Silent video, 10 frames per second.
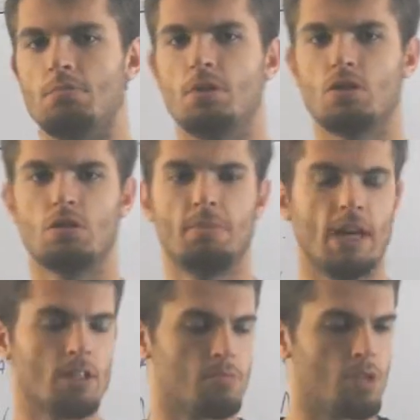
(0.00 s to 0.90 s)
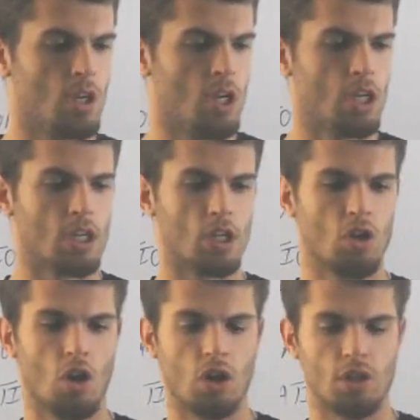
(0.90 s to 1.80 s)
Muscle spasms can
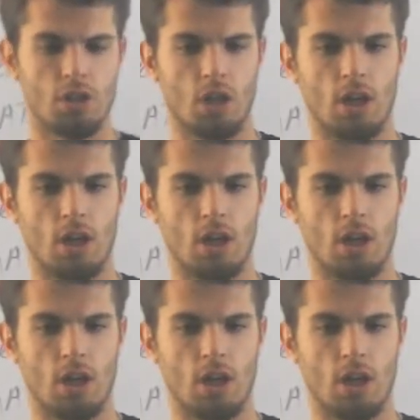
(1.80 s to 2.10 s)
cause,